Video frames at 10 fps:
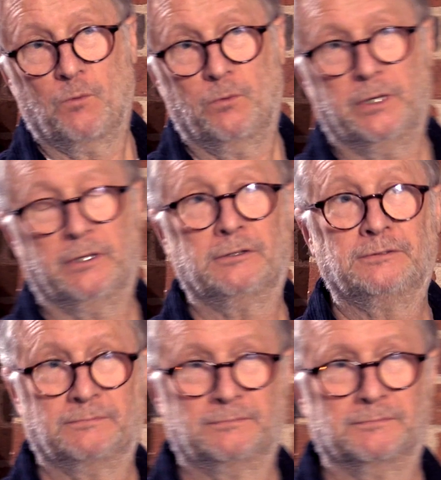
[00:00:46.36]
Well,
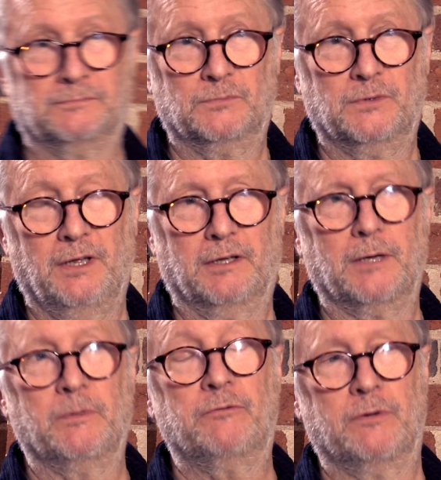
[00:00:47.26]

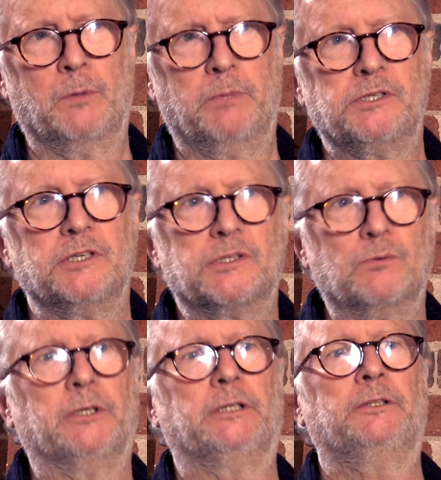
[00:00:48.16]
coming from the business
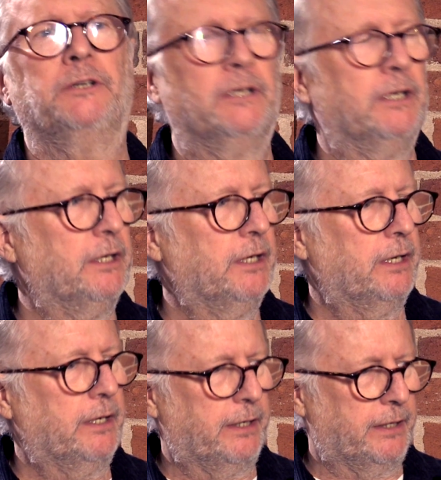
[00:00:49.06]
world,
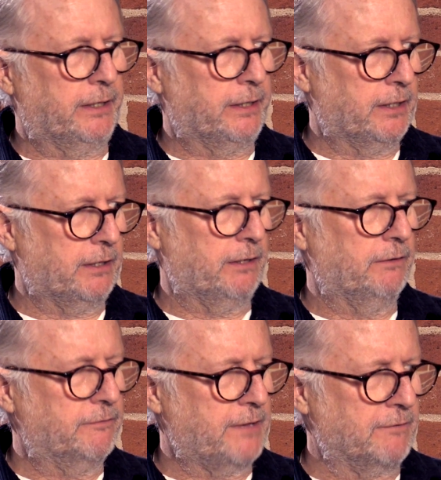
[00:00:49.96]

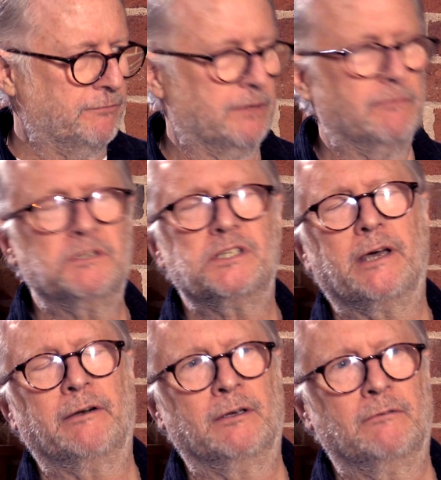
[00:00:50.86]
and thankfully
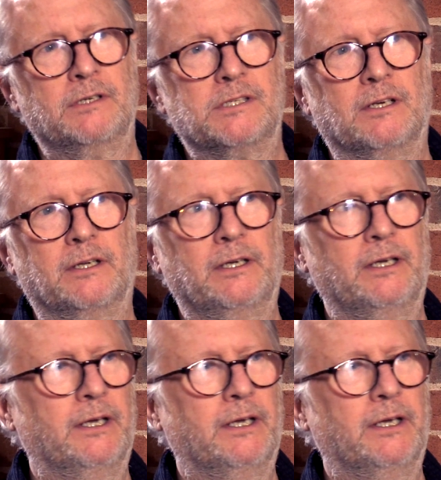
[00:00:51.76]
retiring recently,